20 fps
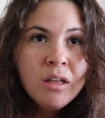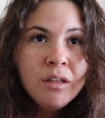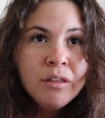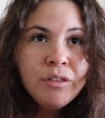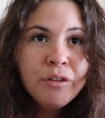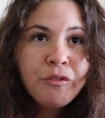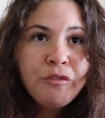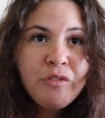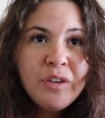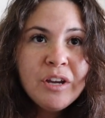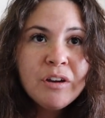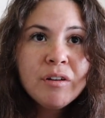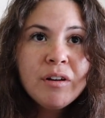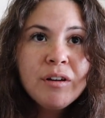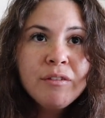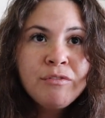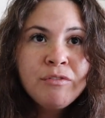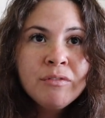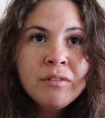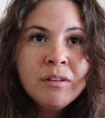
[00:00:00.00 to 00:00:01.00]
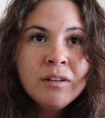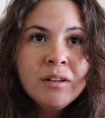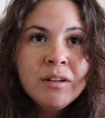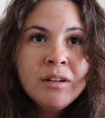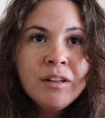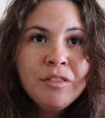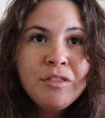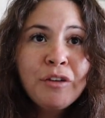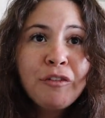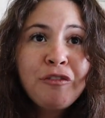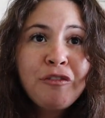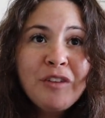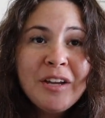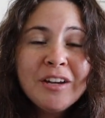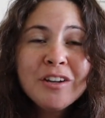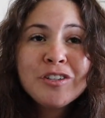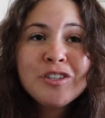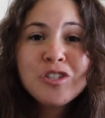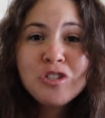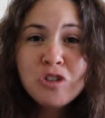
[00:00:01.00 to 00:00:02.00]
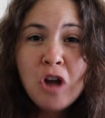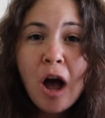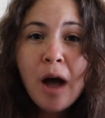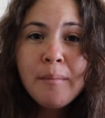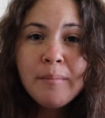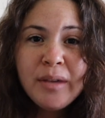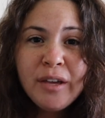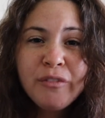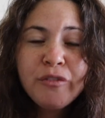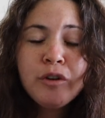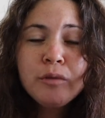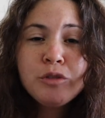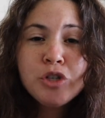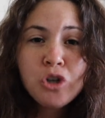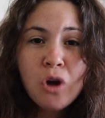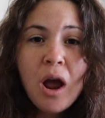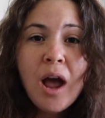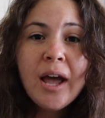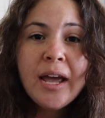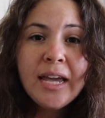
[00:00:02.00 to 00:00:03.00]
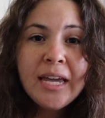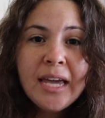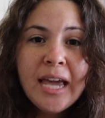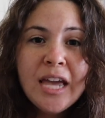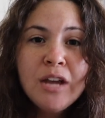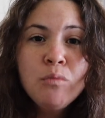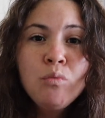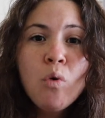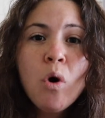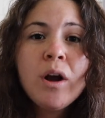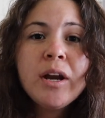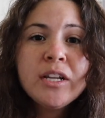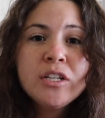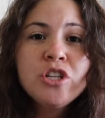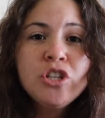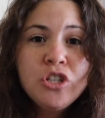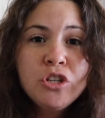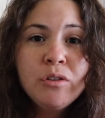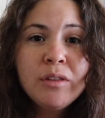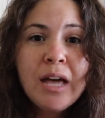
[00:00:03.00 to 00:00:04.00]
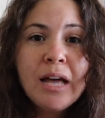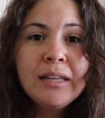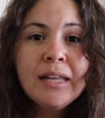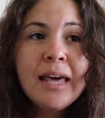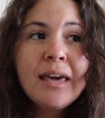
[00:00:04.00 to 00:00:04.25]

The fear of, the fear stopped me from trying and wanting to do that.